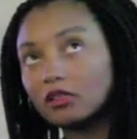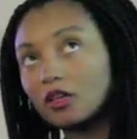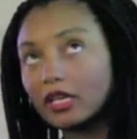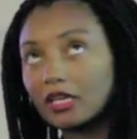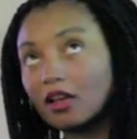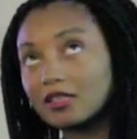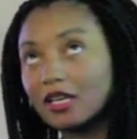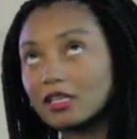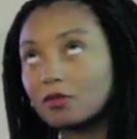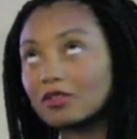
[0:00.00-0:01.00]
I can ask
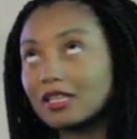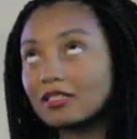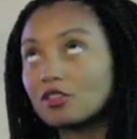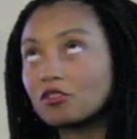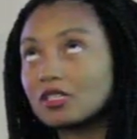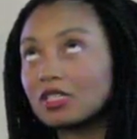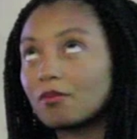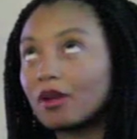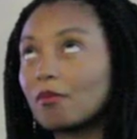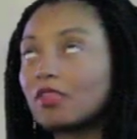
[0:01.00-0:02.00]
that, I suppose that's
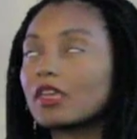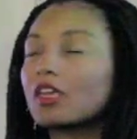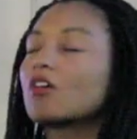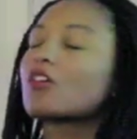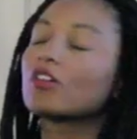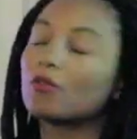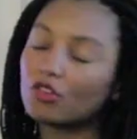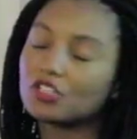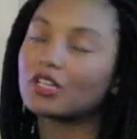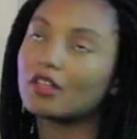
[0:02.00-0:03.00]
interesting, but I'm thinking, oh God, I'm
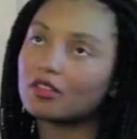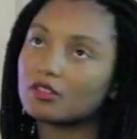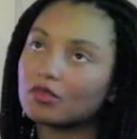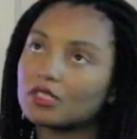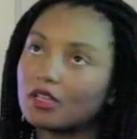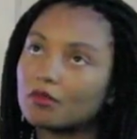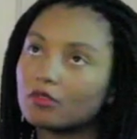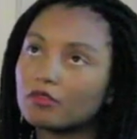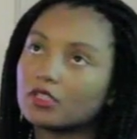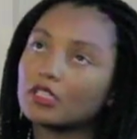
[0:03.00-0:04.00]
watching another suicide
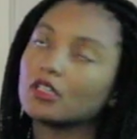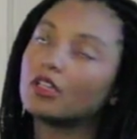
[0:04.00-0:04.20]
movie.